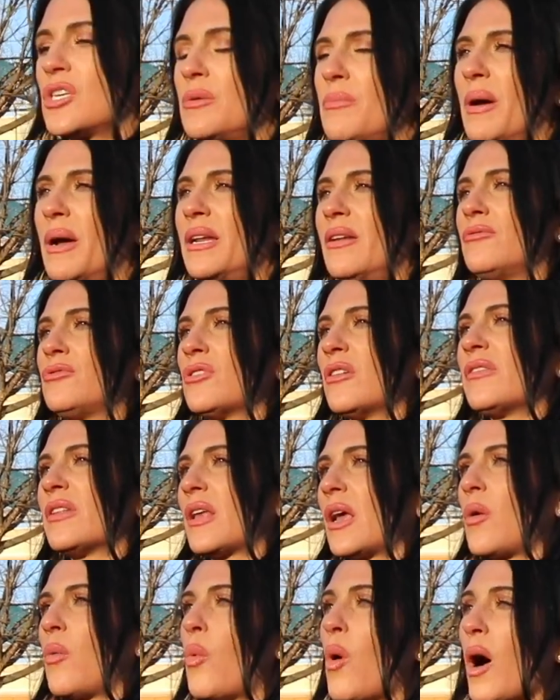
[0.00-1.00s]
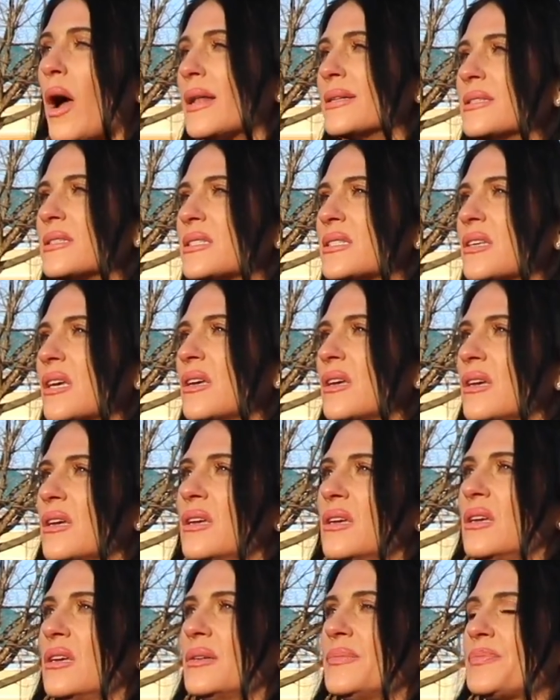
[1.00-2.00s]
She might have driven like once.
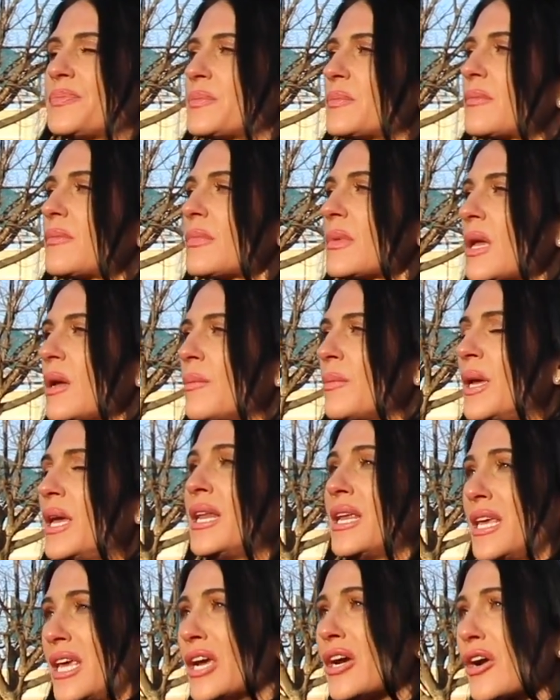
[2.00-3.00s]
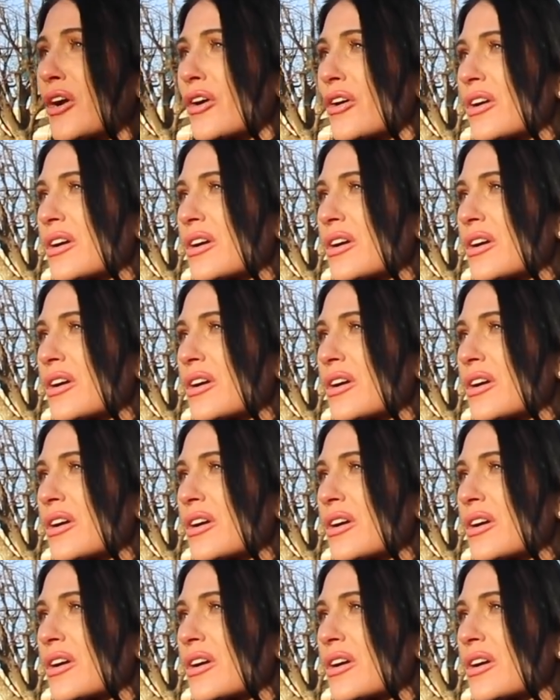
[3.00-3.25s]
Okay, good. In a year.